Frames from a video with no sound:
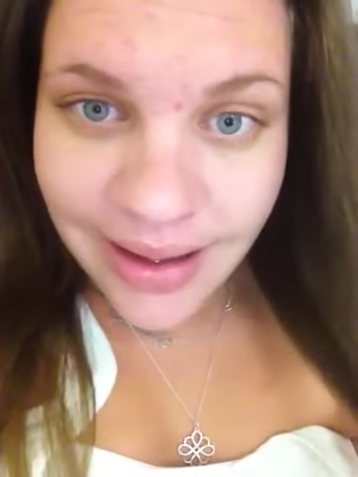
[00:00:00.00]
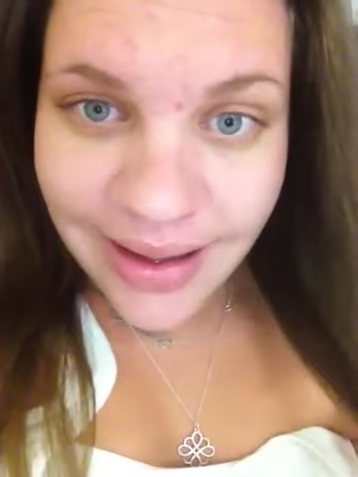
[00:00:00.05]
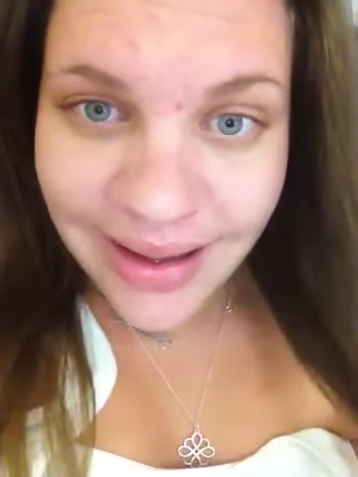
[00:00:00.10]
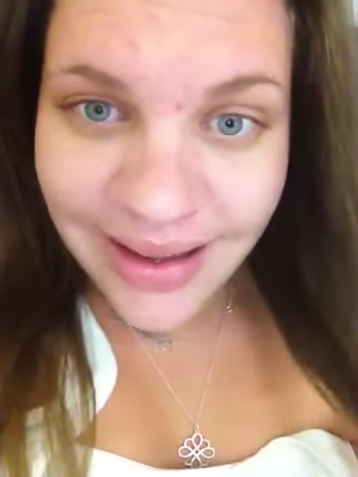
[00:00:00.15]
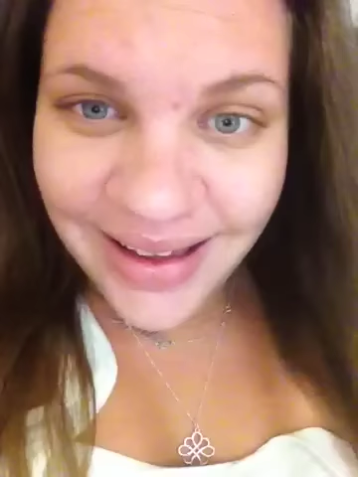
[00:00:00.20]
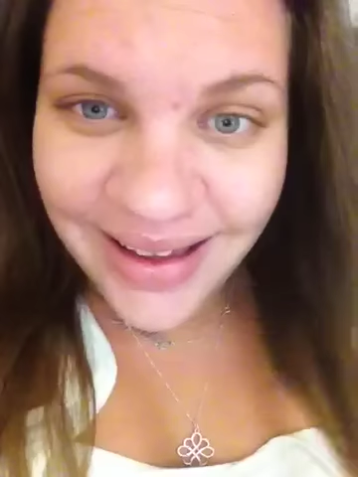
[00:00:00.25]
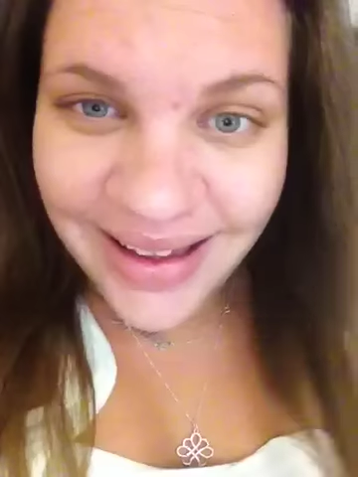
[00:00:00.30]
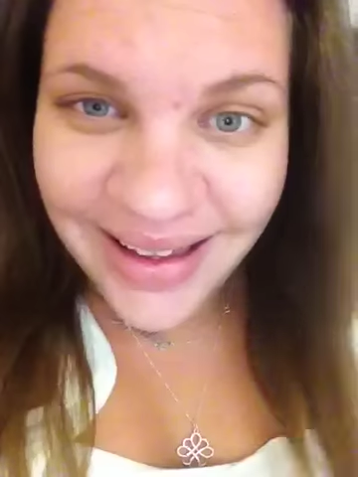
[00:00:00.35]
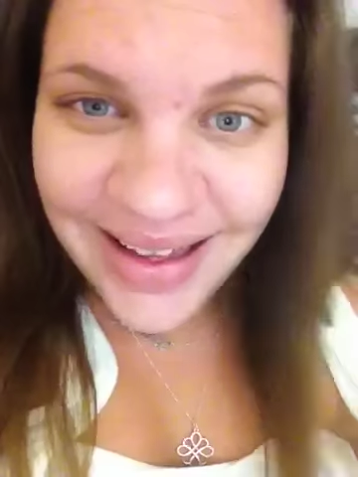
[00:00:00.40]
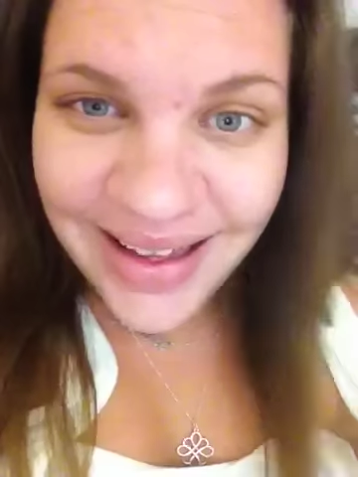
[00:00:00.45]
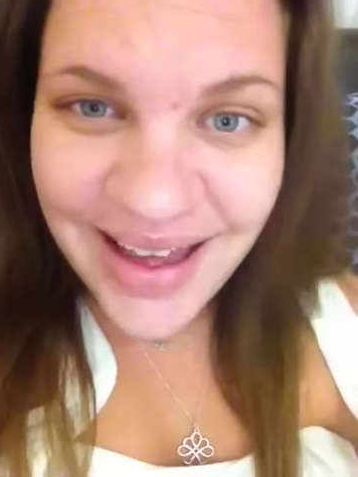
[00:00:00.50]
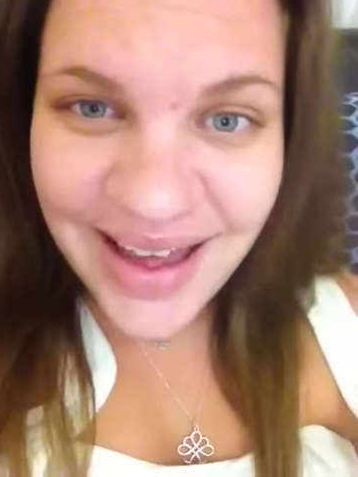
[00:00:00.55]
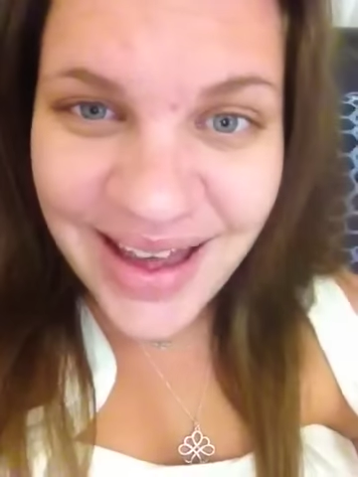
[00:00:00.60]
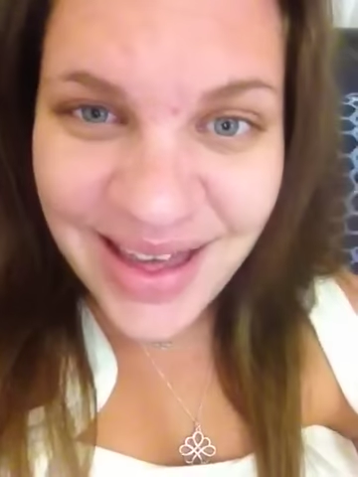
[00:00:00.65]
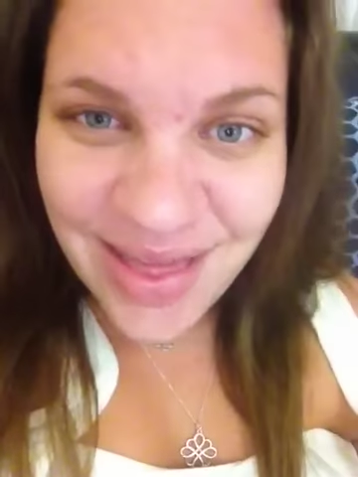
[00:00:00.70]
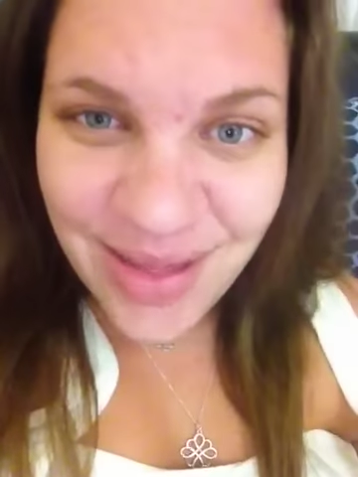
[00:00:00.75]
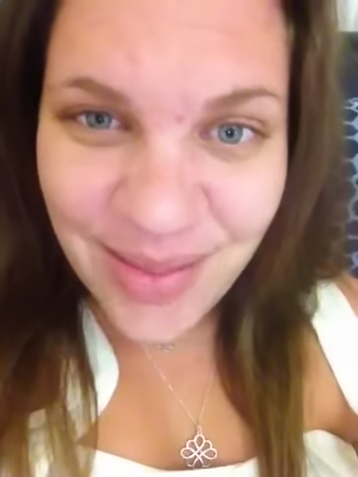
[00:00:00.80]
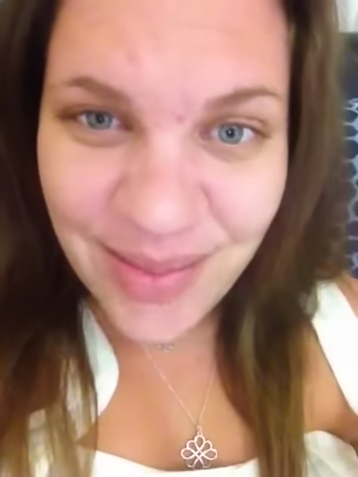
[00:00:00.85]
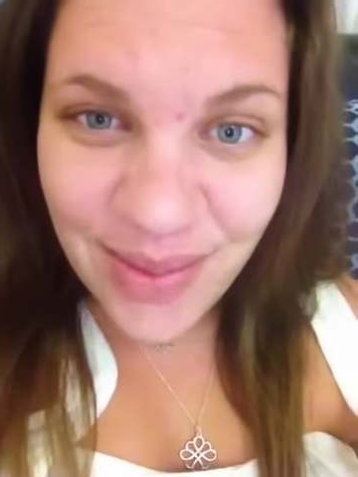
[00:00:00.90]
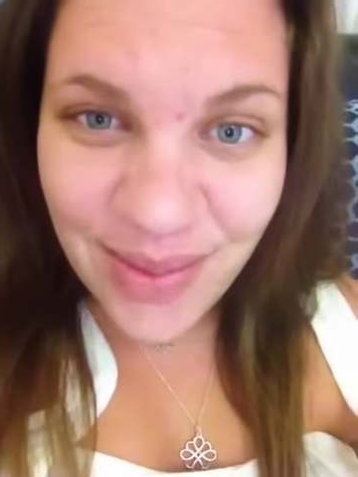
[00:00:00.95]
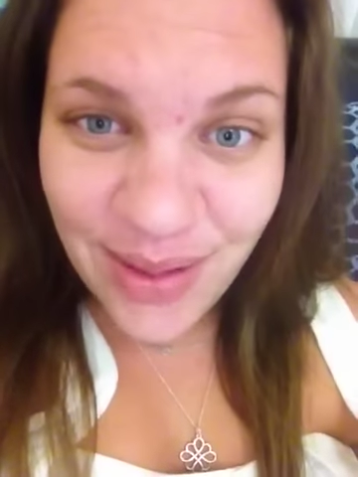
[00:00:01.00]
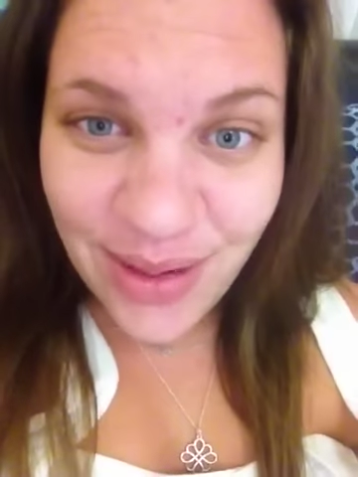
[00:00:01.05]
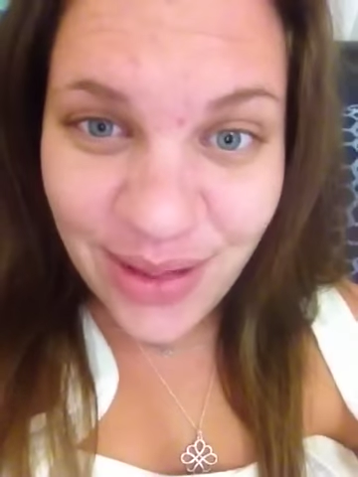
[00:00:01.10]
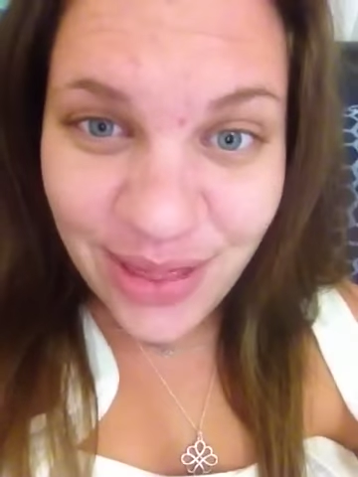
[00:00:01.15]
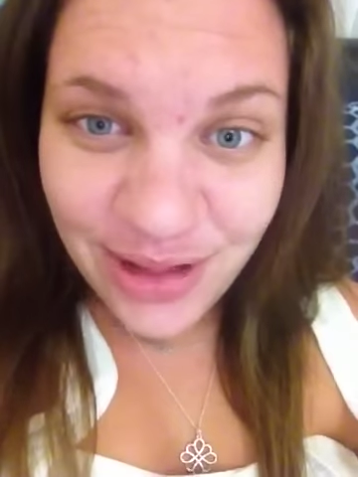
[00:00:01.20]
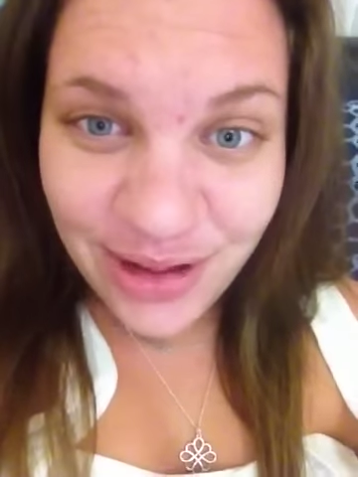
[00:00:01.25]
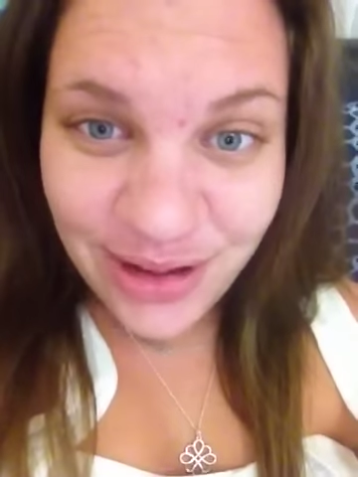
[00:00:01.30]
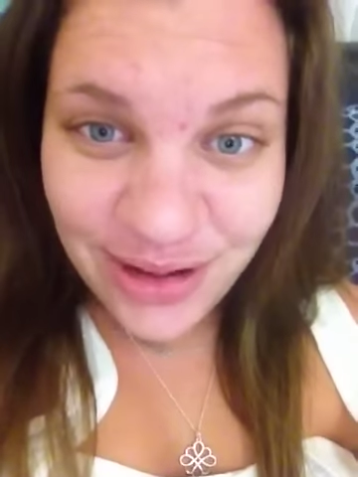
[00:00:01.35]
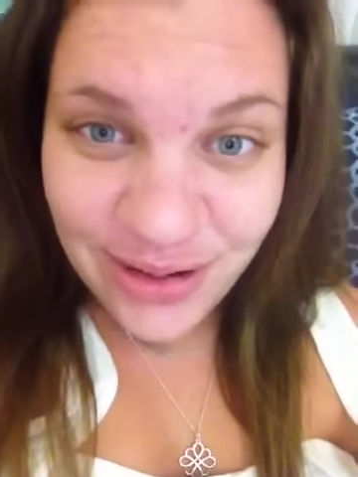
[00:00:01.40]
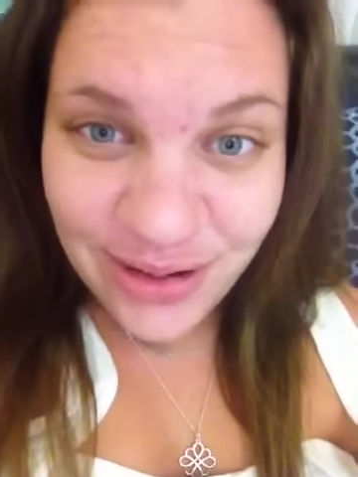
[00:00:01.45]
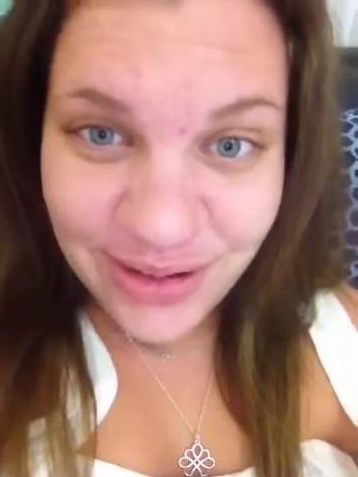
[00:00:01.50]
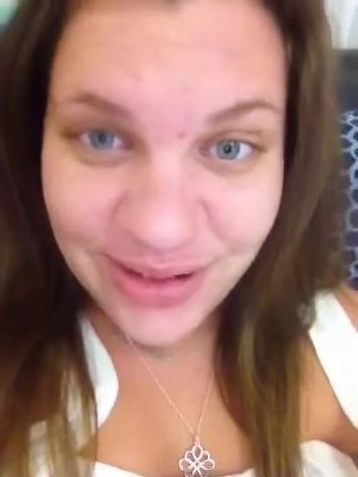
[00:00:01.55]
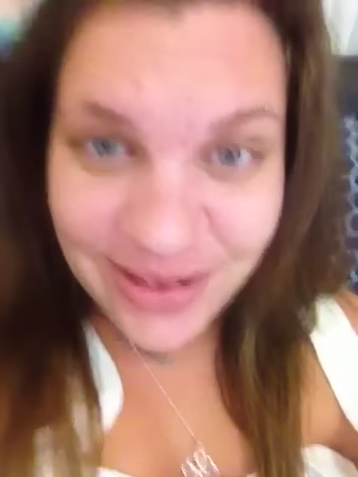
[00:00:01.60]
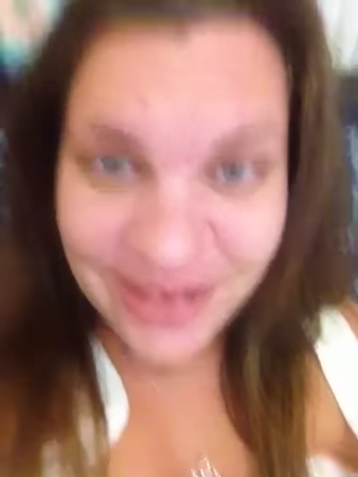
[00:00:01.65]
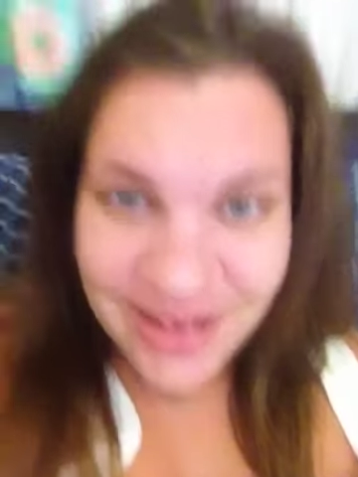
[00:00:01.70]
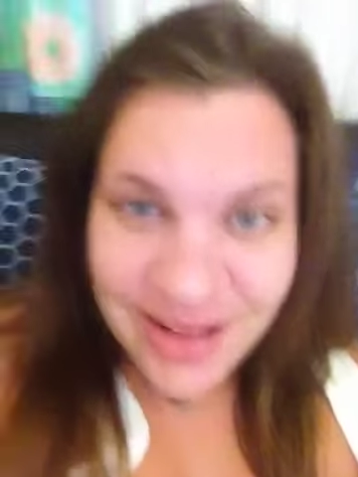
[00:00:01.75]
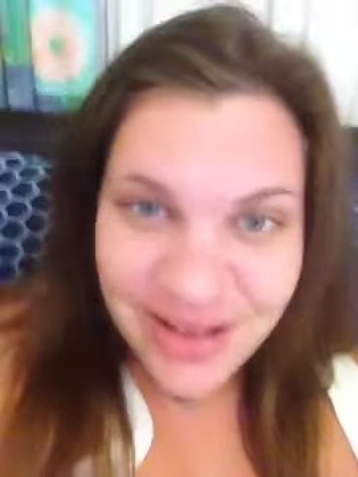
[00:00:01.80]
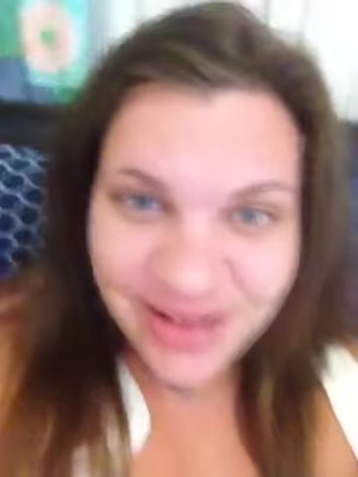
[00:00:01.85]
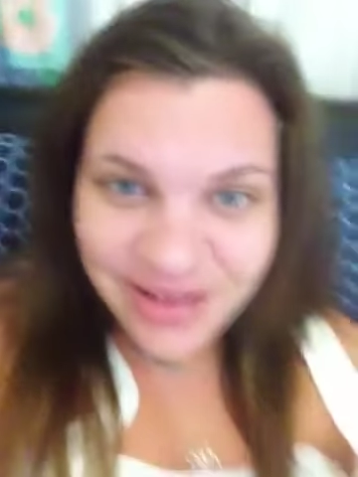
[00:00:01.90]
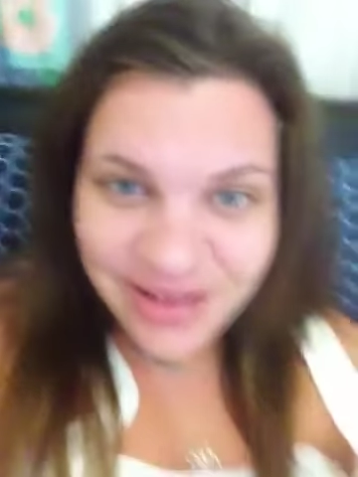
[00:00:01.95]
the birthing
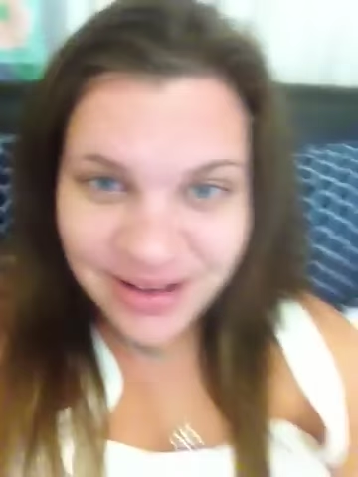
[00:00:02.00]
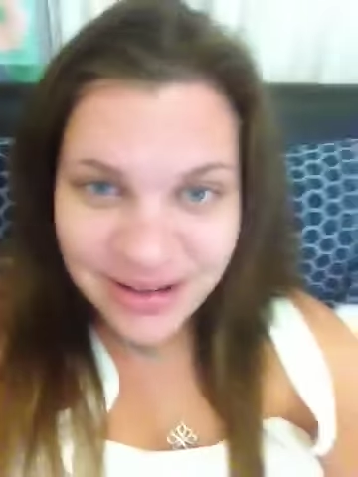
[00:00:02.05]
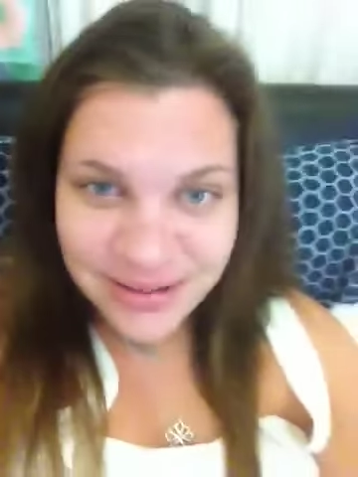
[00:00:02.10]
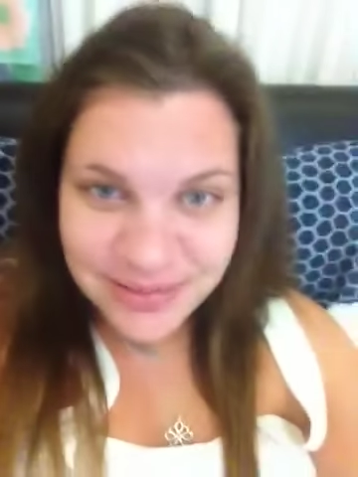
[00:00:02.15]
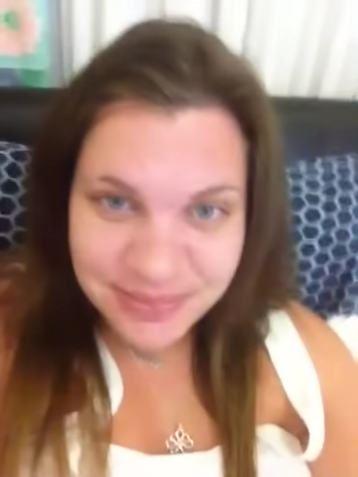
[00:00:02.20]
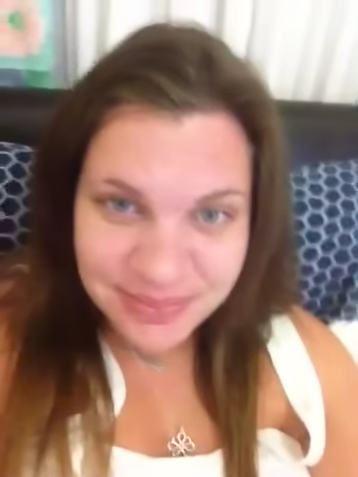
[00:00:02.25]
units,